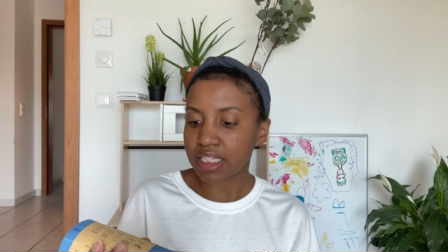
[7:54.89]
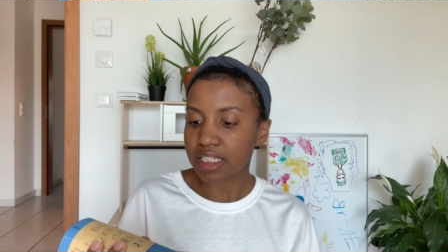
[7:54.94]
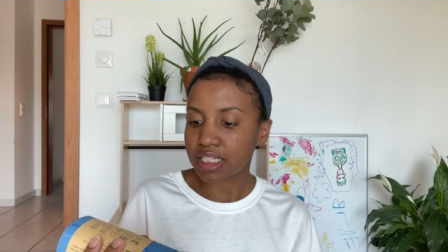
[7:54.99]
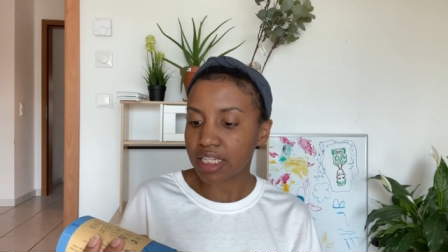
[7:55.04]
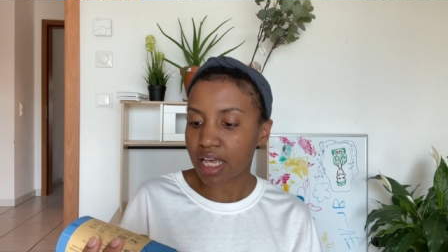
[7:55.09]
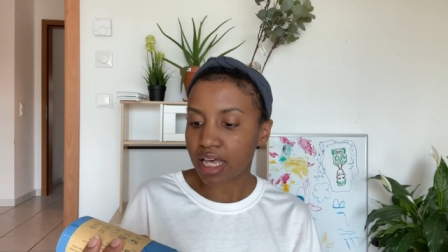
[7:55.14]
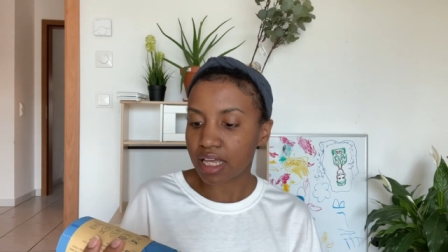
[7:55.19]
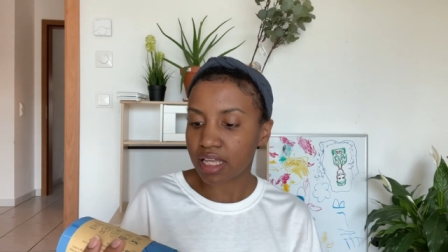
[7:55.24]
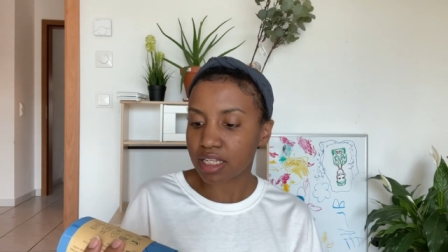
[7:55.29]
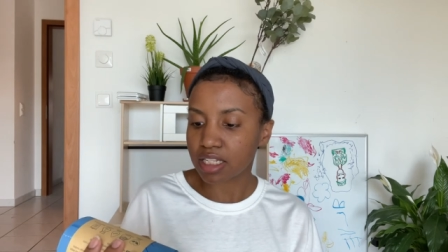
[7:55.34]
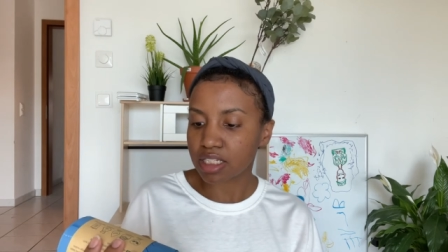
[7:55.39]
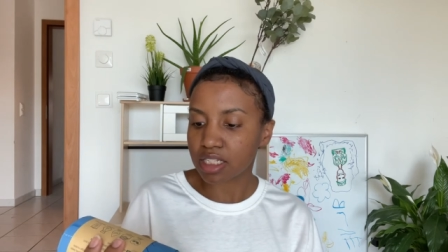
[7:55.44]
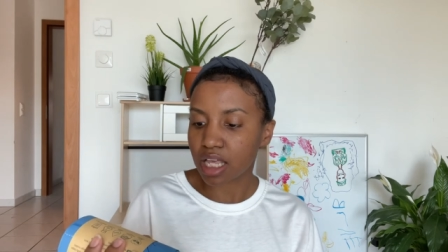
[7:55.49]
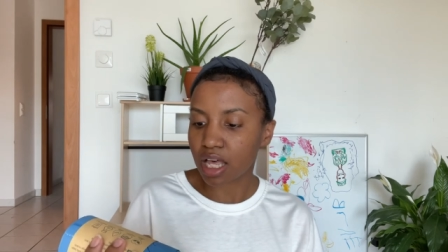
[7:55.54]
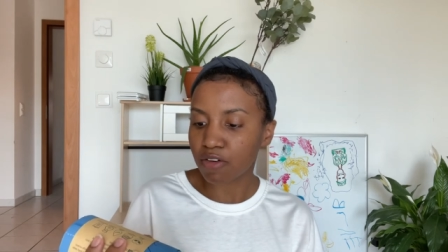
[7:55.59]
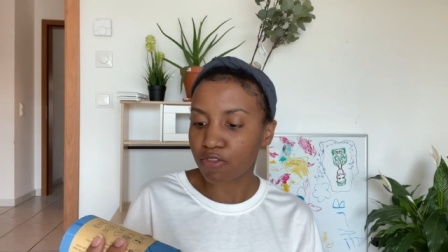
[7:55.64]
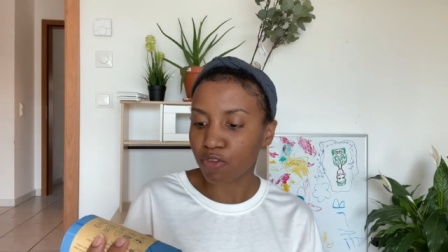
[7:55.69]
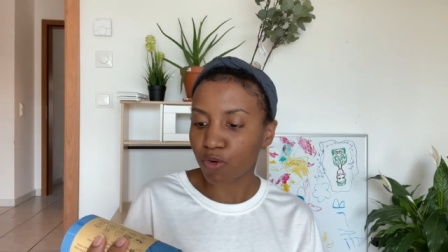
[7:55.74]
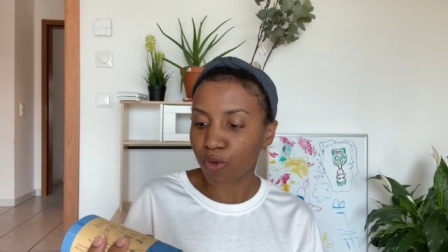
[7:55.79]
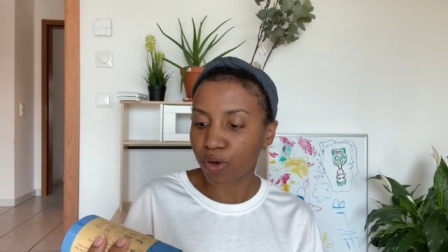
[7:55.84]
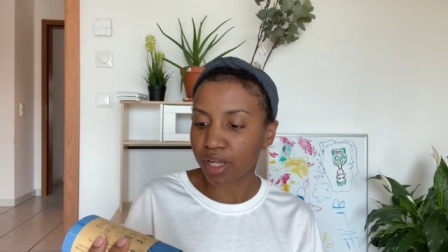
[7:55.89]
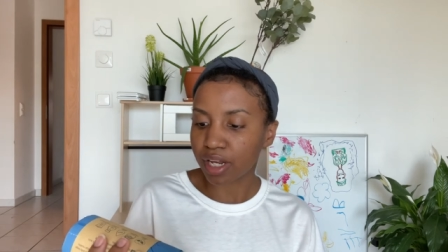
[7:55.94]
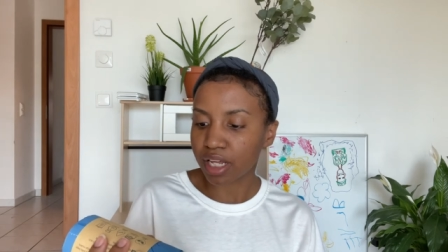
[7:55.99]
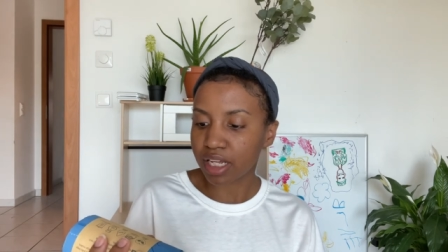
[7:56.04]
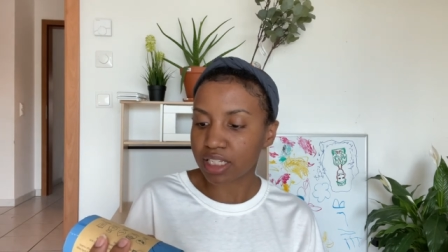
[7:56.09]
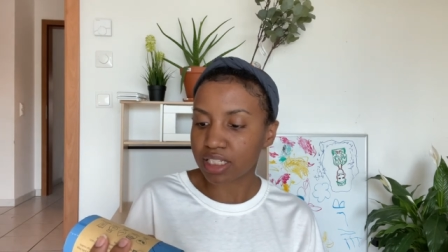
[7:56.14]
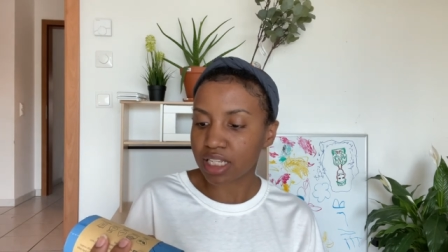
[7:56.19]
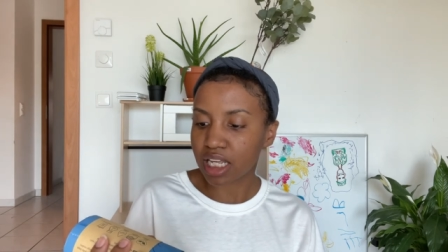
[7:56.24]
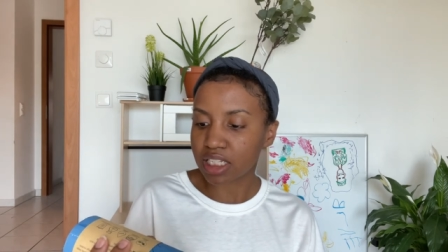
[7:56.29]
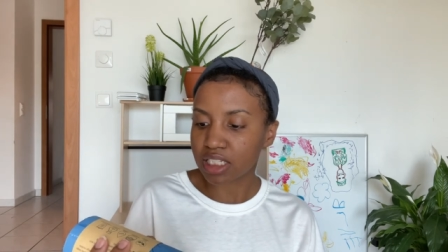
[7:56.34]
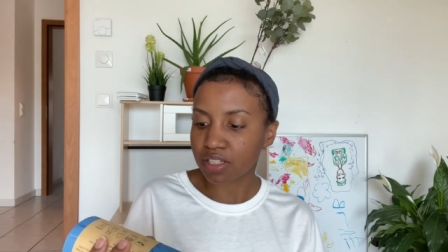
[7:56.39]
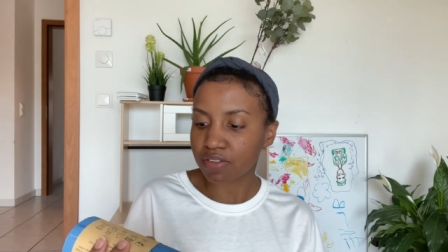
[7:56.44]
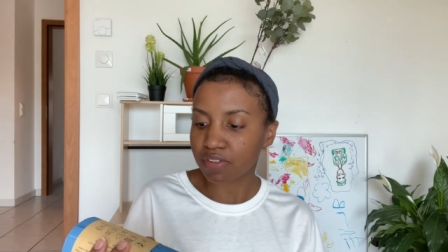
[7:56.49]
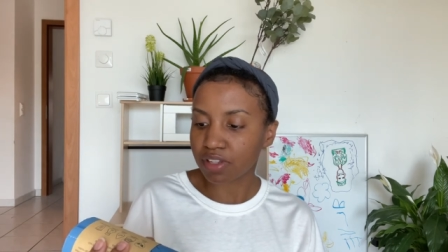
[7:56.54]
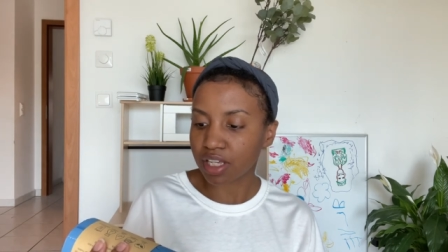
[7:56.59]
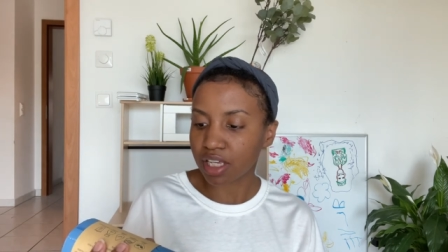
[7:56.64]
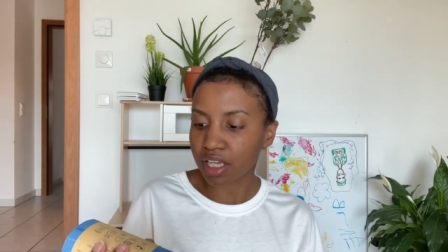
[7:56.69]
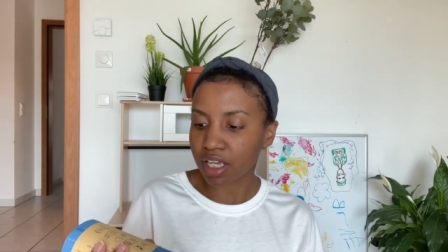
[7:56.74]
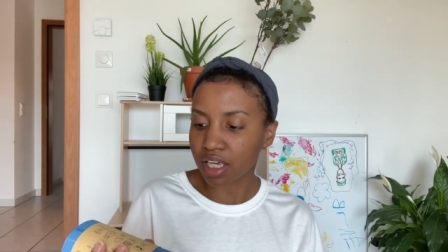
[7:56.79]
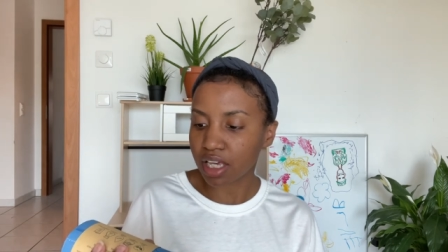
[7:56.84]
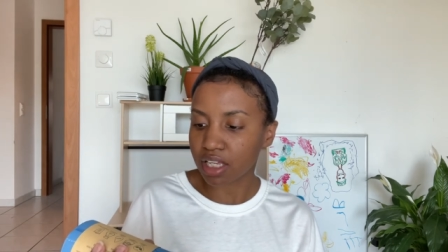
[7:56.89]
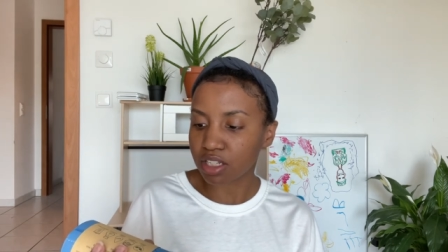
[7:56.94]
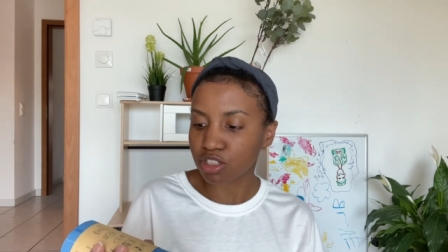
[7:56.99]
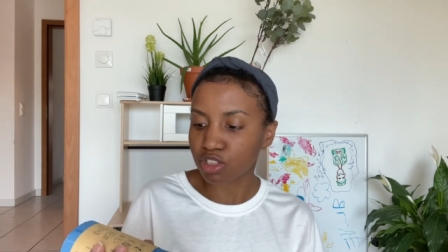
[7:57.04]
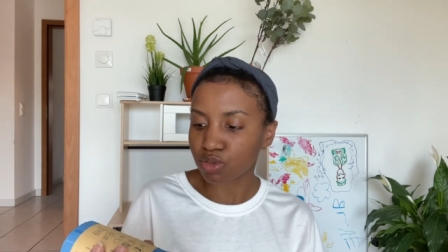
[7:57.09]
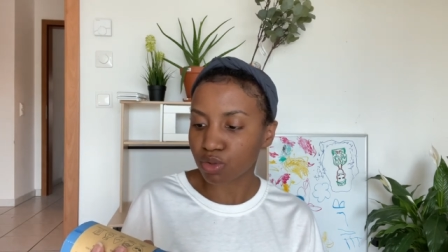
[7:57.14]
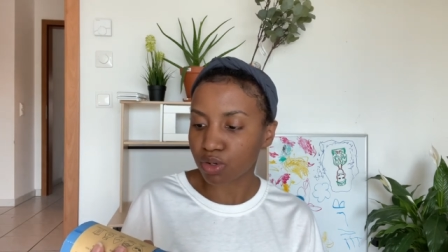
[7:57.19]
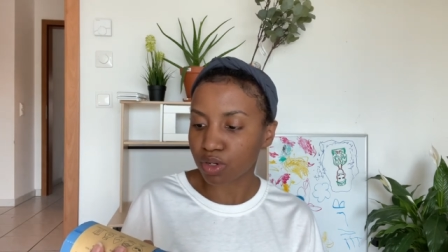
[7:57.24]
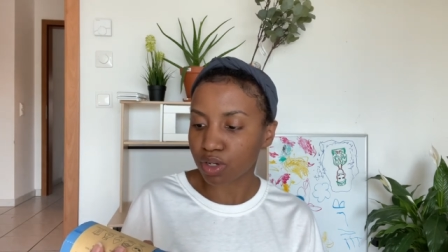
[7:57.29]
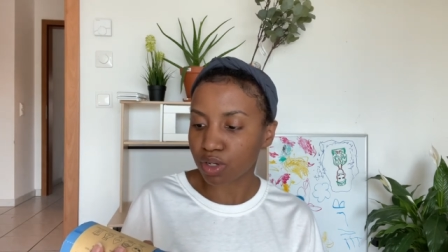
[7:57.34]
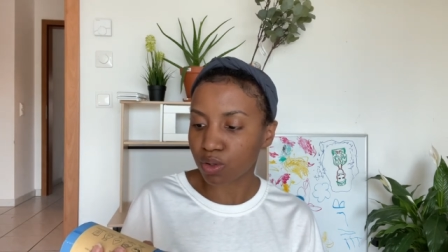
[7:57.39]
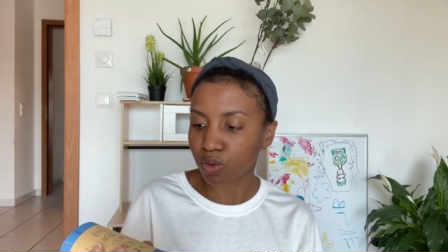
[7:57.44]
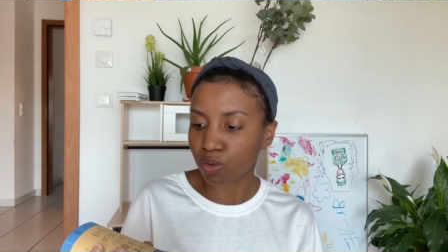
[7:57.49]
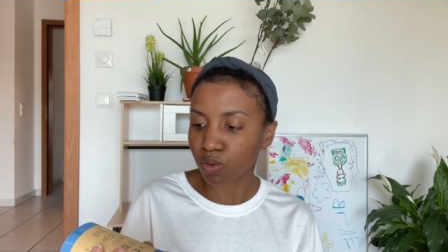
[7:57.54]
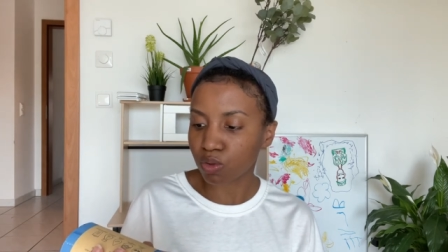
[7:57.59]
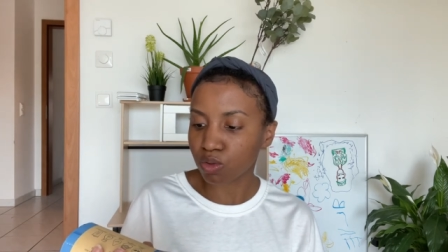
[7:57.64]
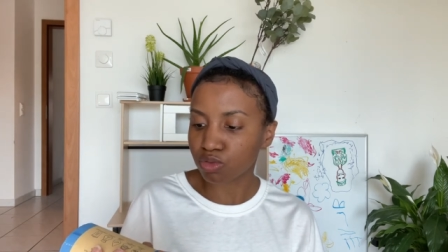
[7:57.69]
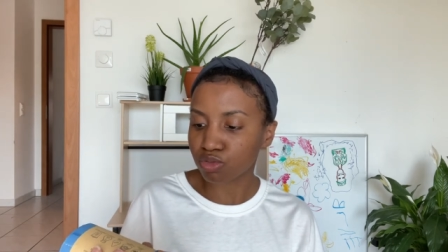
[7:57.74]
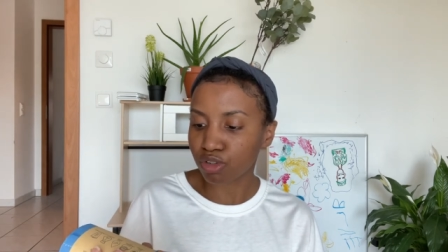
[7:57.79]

it says avoid excessive heat and store in a cool,